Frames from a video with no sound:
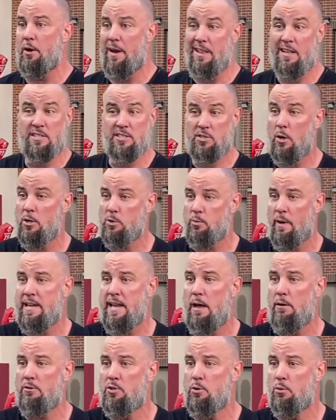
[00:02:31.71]
And that starts right
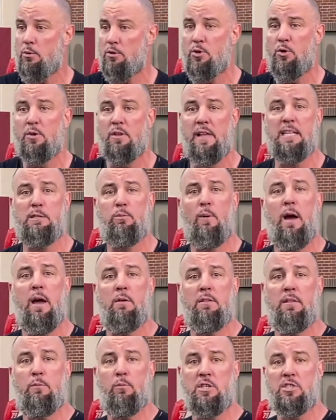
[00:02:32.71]
now in tour of duty. That's why
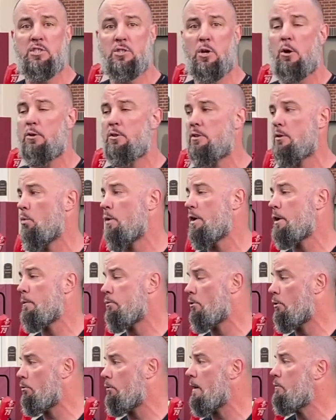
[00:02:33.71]
we start the winter
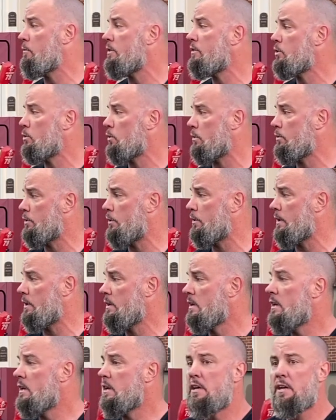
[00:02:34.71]
program with tour of duty
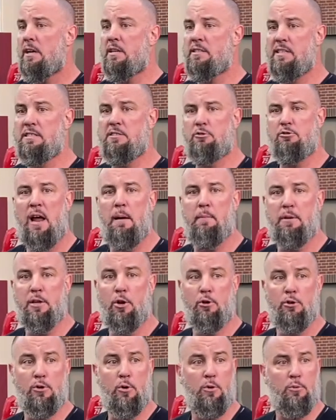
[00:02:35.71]
because this is your time of
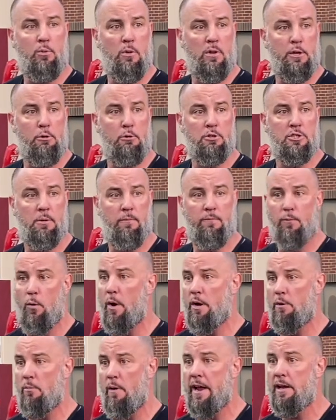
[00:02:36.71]
year you go through a leadership
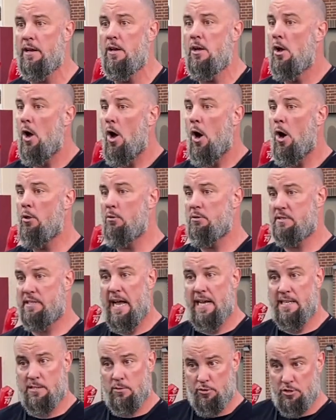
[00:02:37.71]
void, right? All those
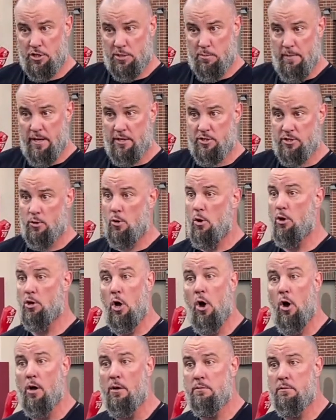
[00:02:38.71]
guys that you just mentioned are all
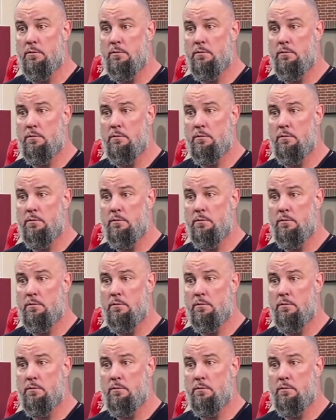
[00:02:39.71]
gone.